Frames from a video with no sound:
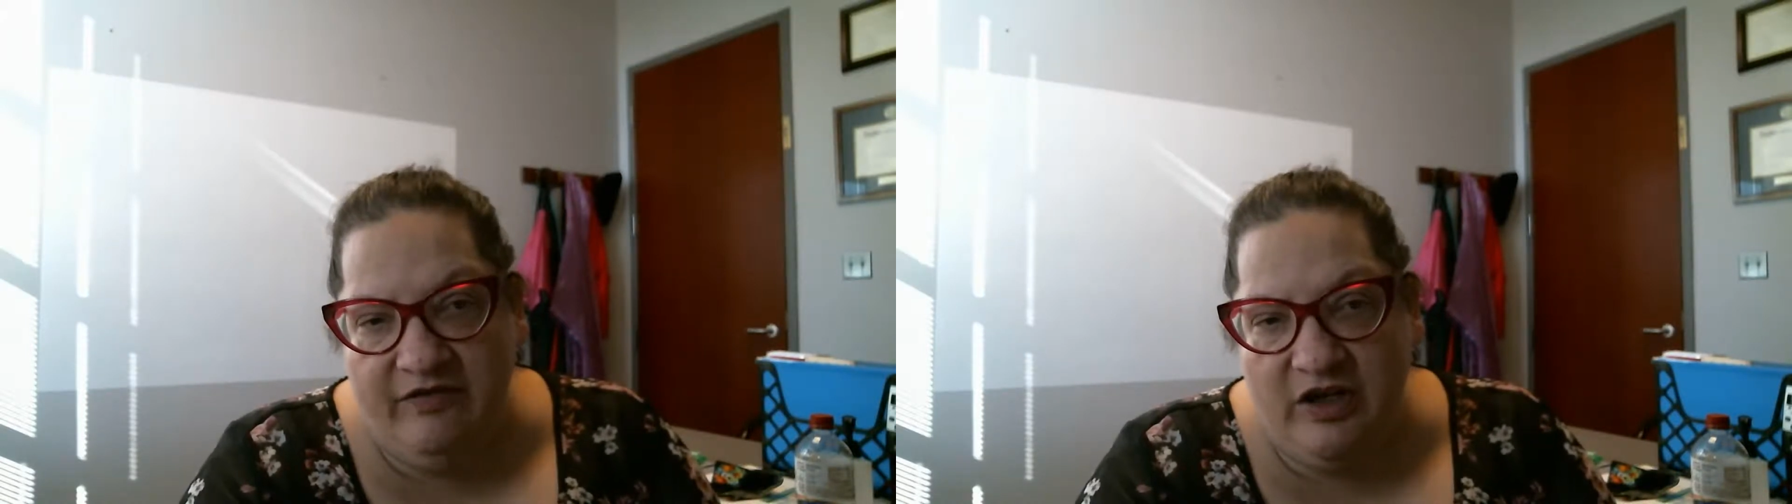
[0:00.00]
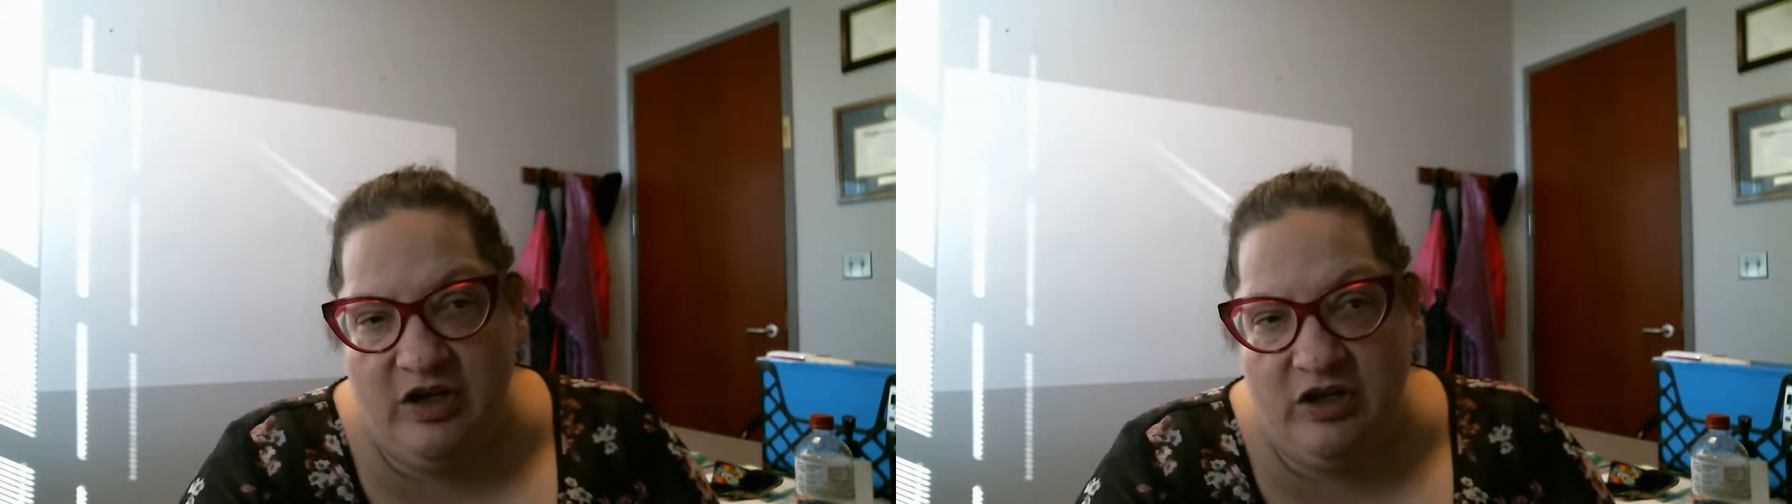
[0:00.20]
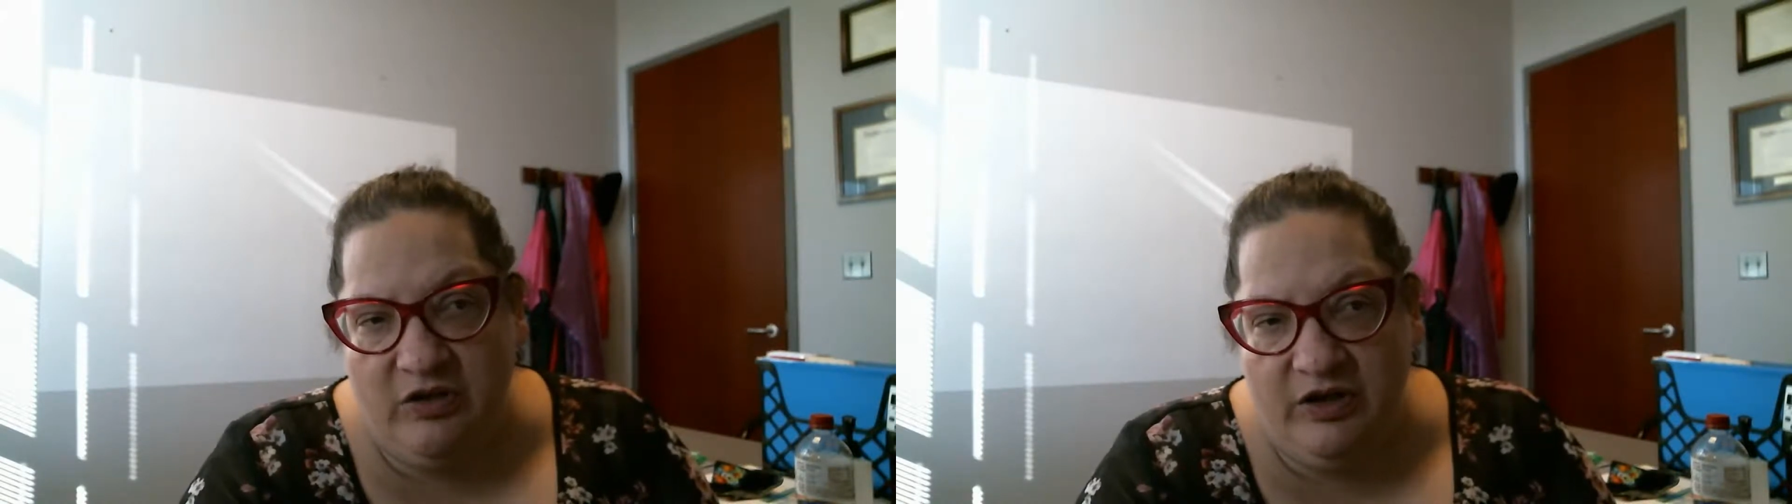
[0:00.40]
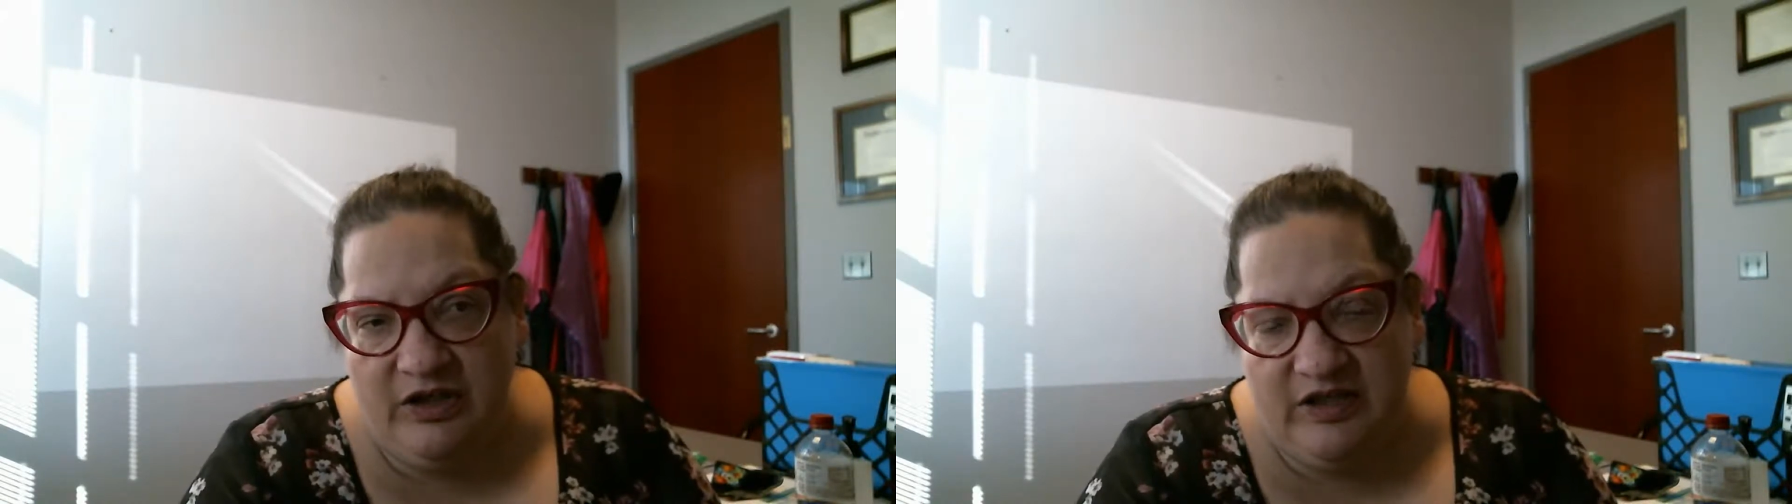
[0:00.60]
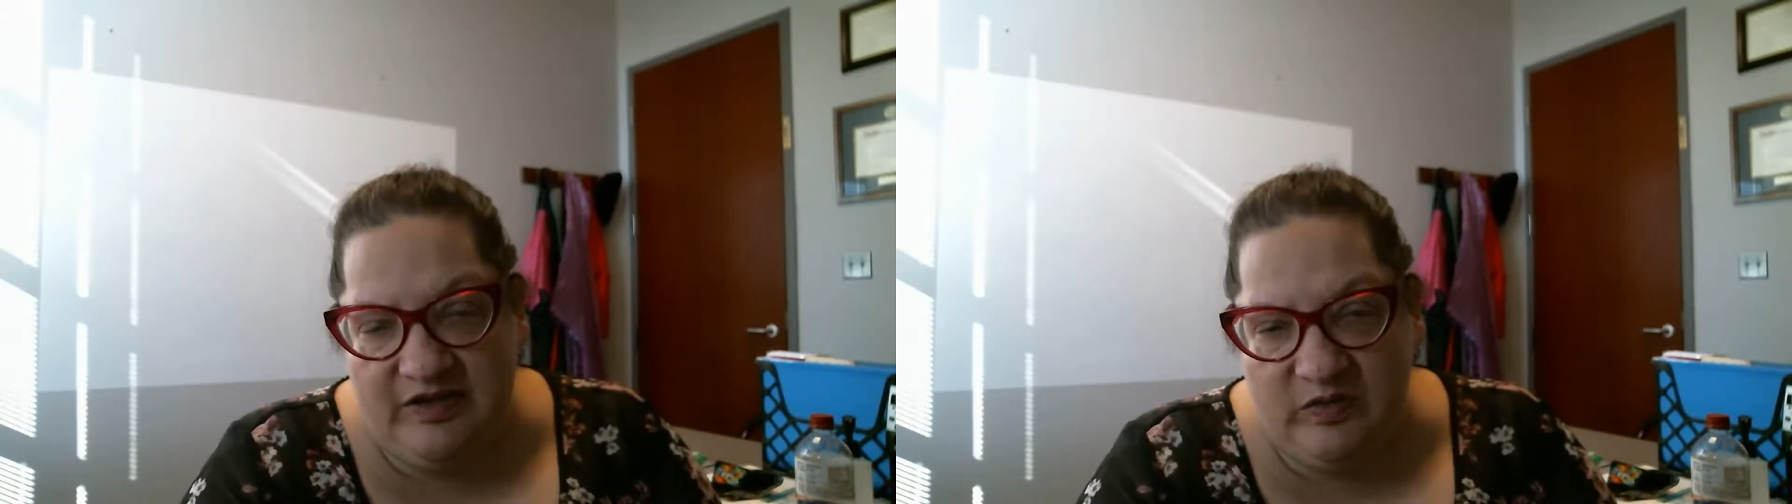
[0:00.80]

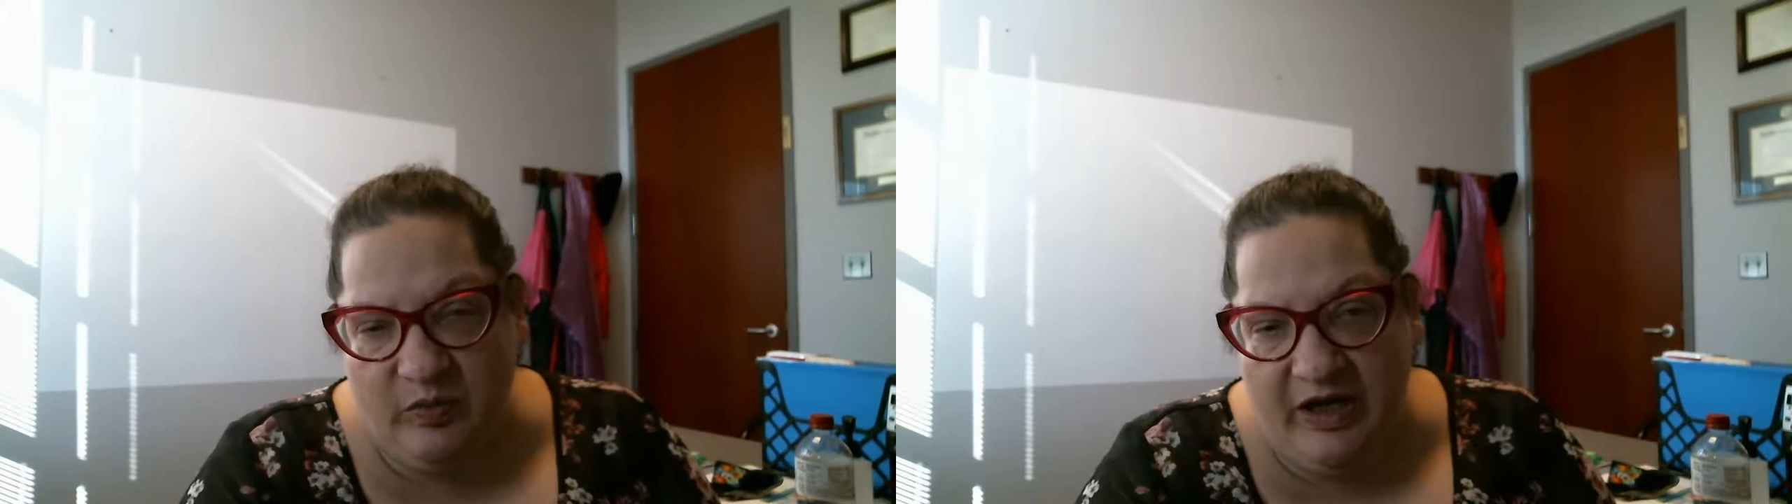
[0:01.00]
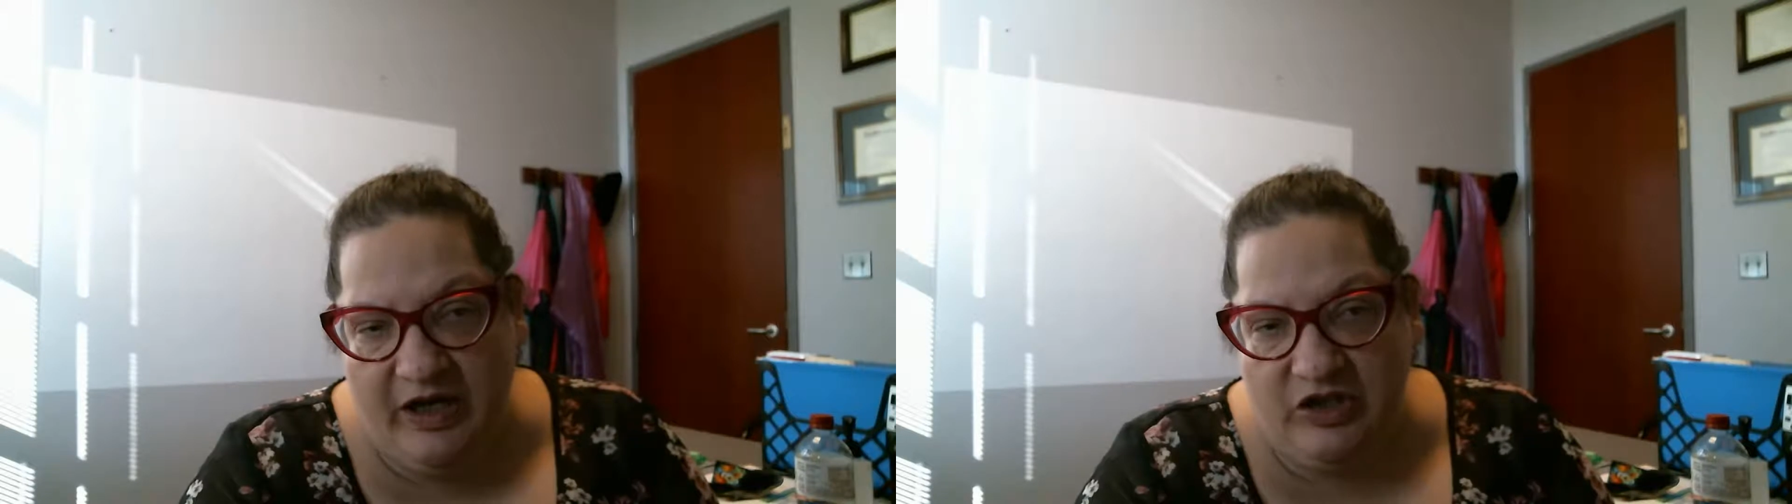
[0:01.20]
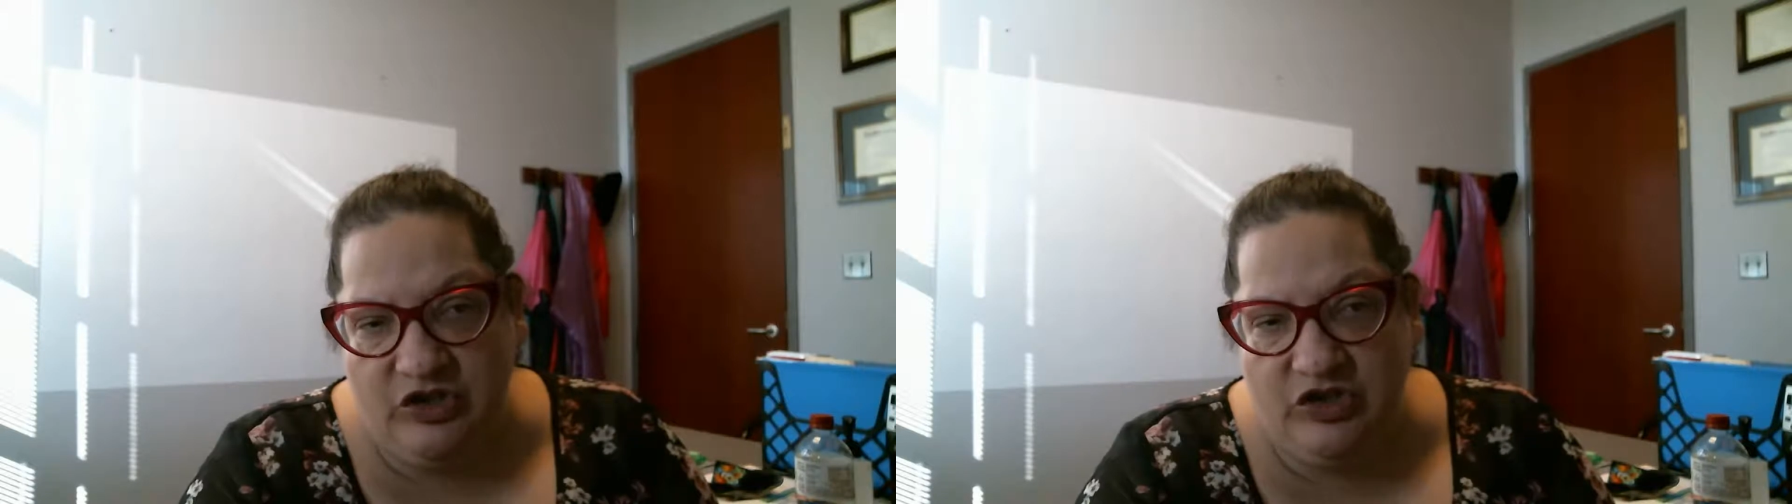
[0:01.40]
included this week